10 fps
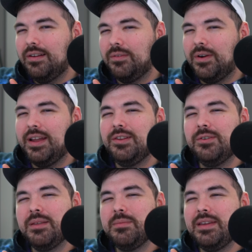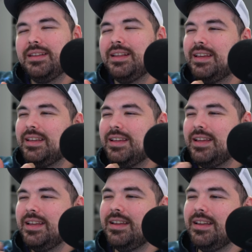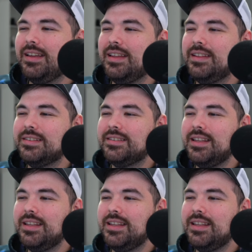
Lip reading: Right? You know what I mean? Like, it just